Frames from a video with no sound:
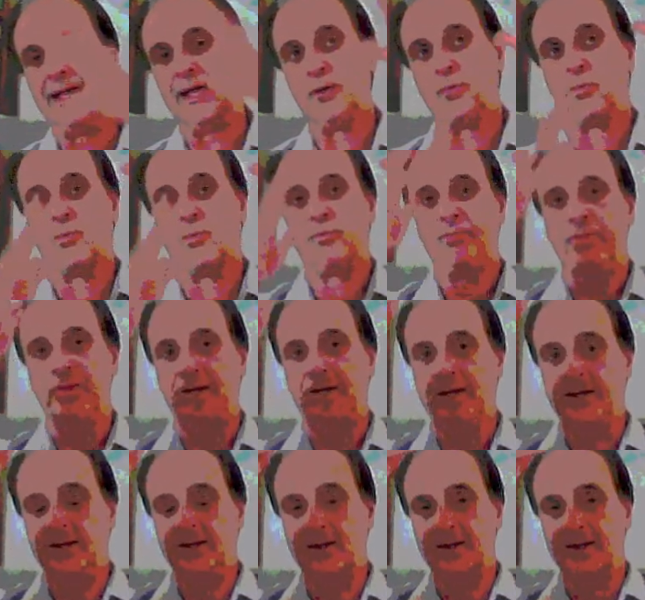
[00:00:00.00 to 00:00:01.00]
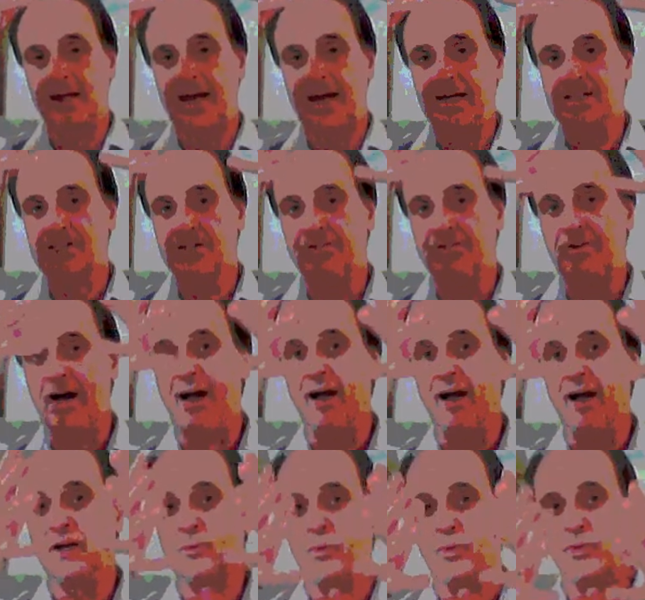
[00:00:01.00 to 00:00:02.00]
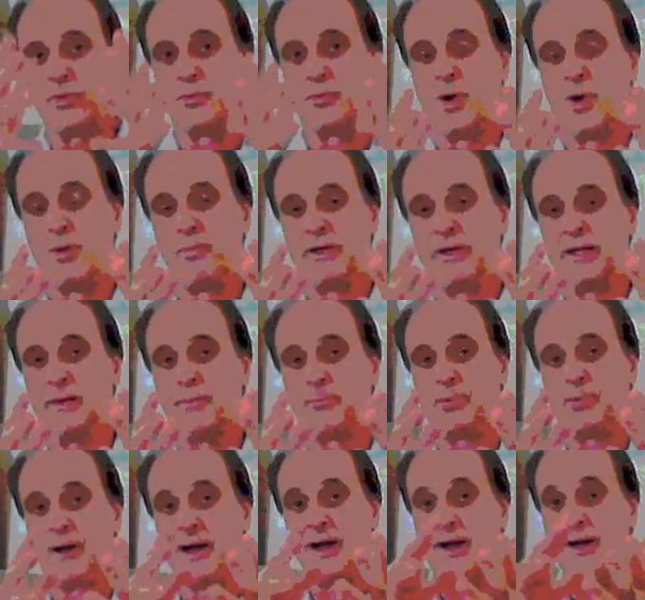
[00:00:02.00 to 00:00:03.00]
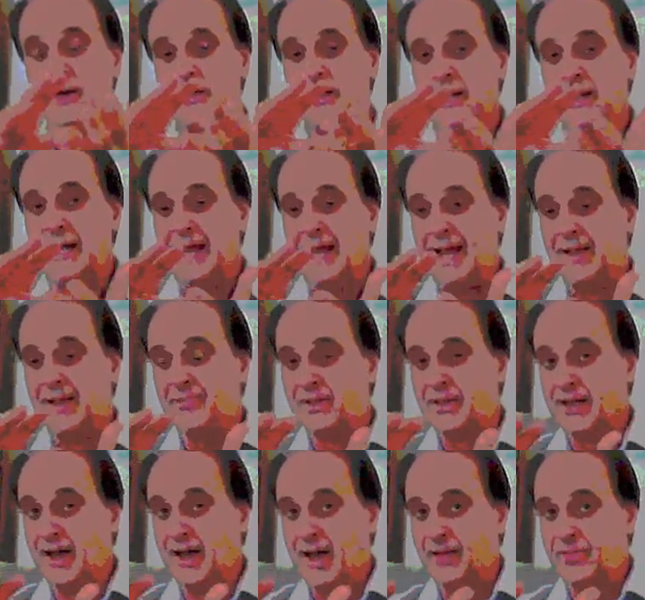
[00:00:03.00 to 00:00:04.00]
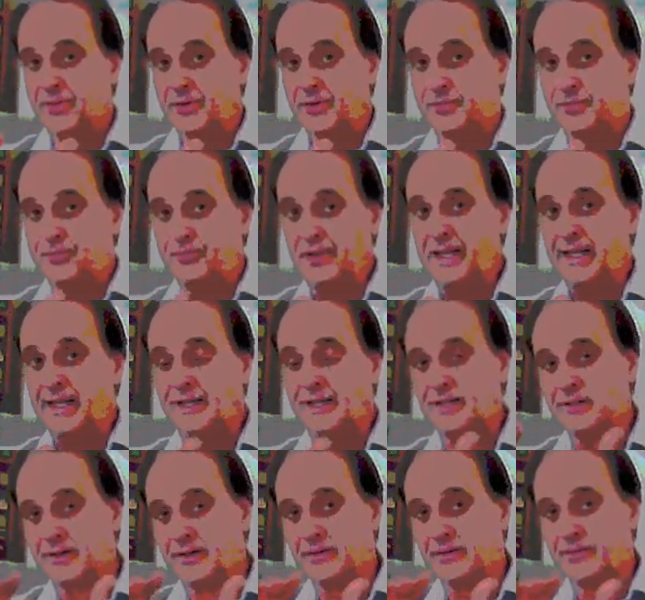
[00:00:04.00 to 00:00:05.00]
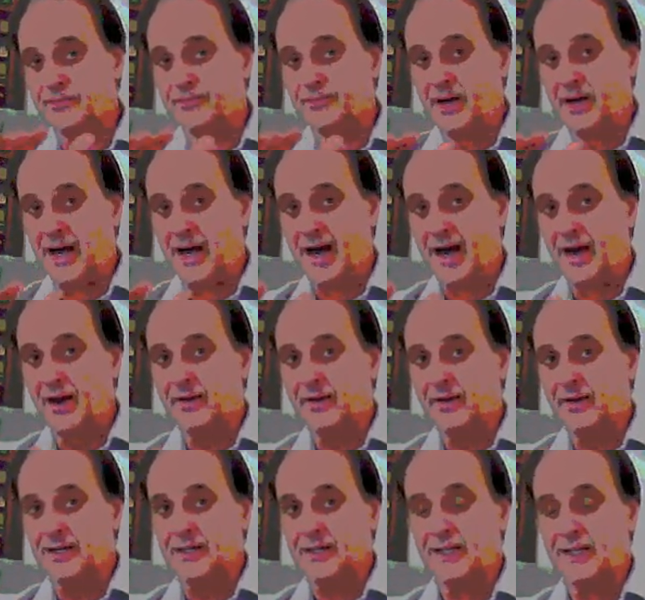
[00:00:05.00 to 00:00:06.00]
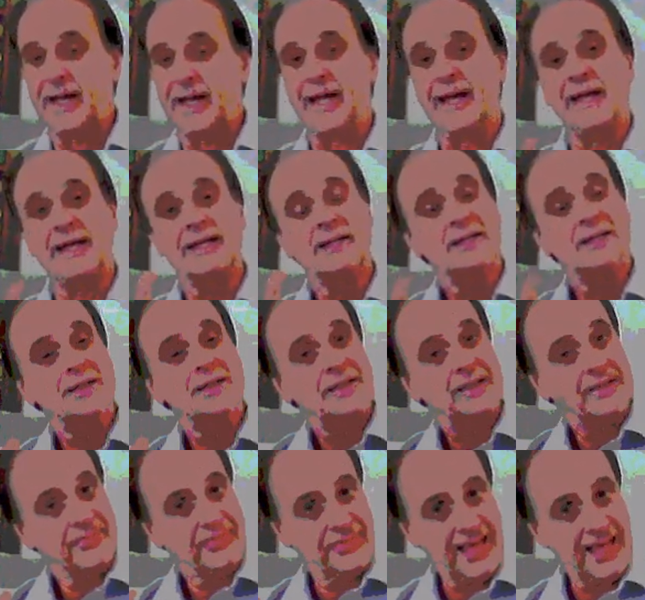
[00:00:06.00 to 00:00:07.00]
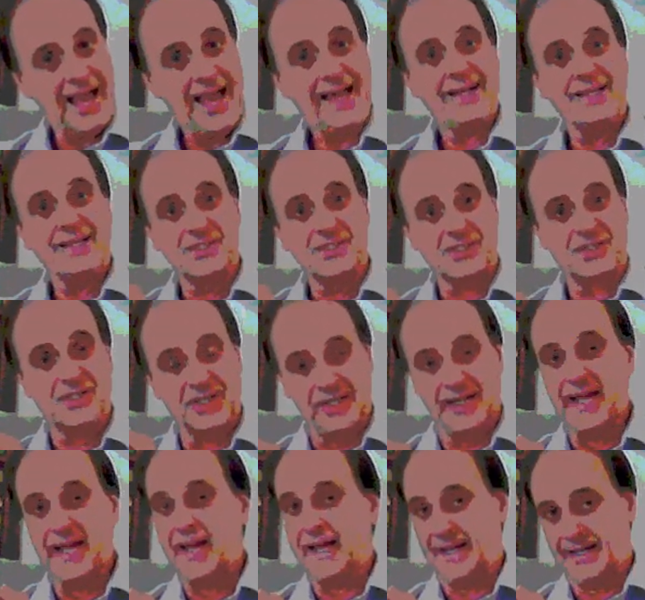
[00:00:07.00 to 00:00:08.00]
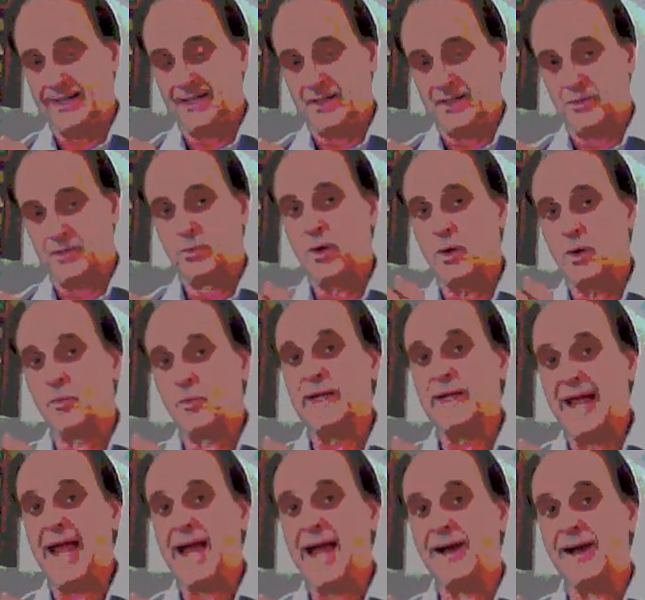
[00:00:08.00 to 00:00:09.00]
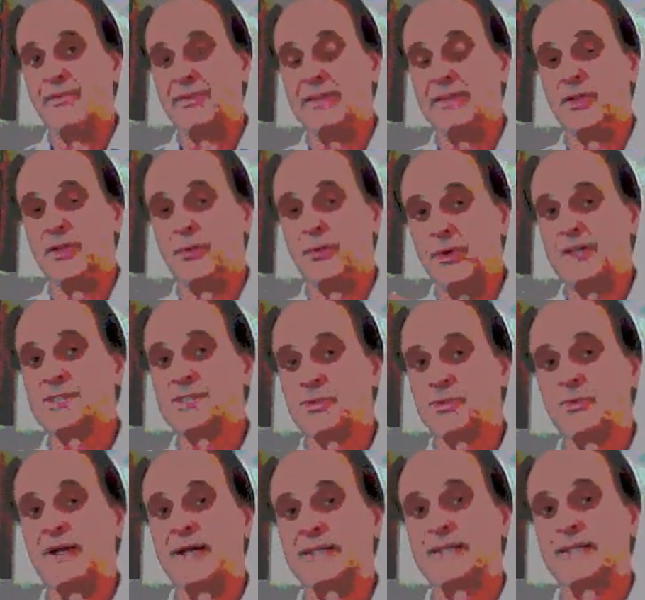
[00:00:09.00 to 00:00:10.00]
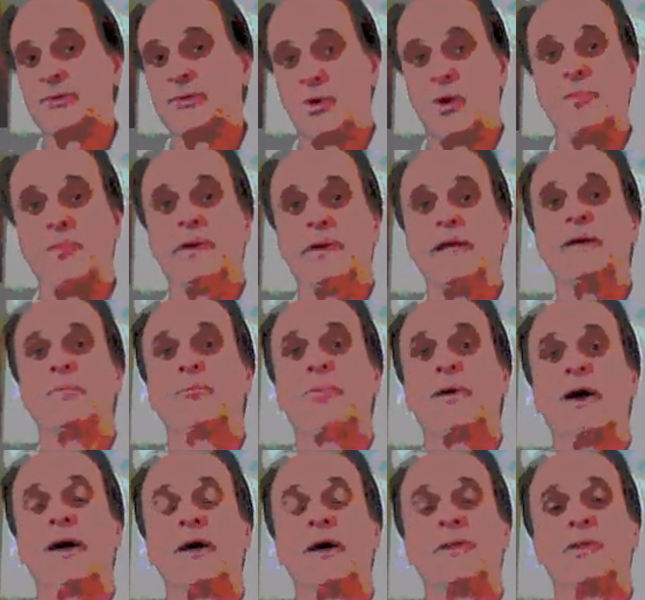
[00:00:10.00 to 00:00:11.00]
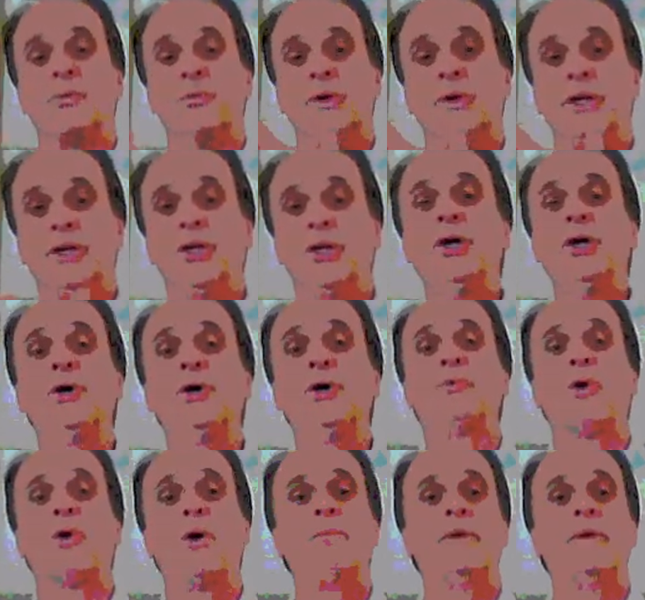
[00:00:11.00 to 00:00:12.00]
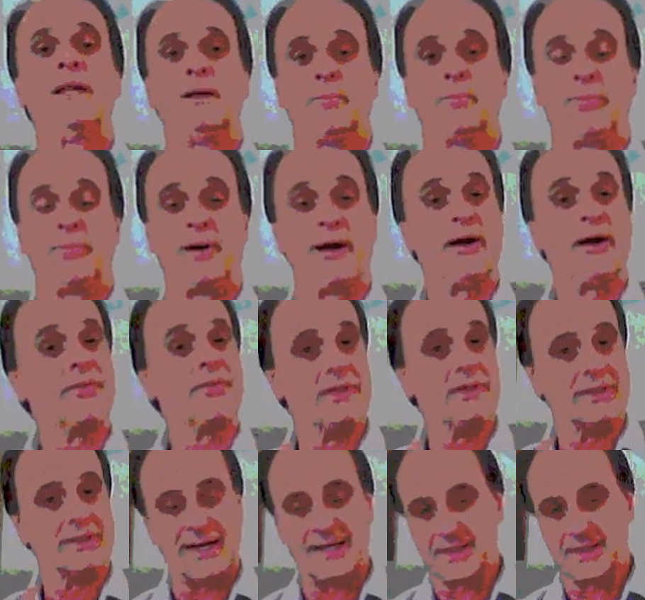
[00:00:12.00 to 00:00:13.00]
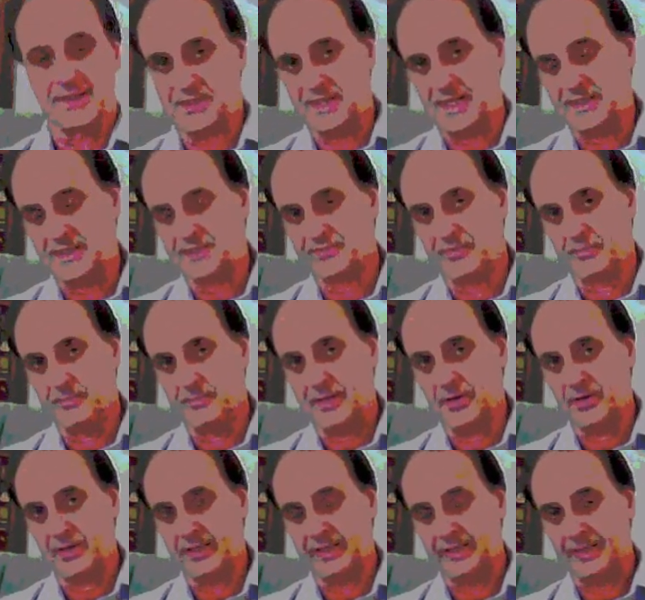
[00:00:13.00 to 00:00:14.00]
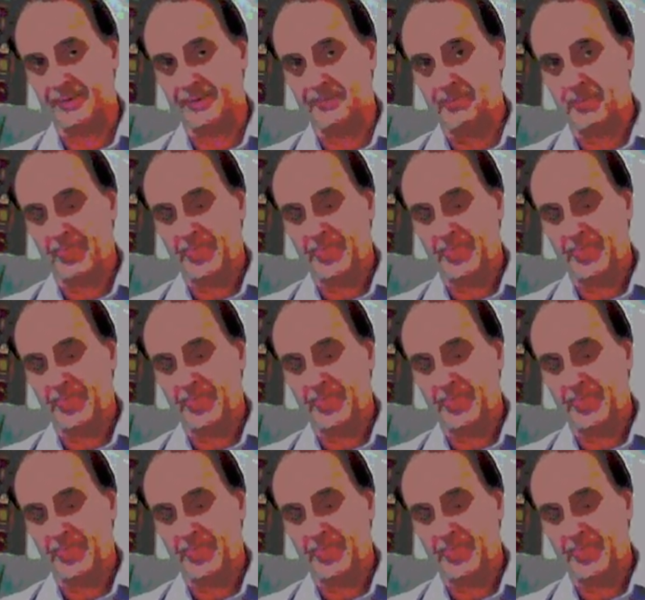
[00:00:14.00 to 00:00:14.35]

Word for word: The legs of iron were the Roman Empire, and the feet of iron and clay, that is today. what we have in the resurrected Roman Empire, the renewed Roman Empire, the United States of America.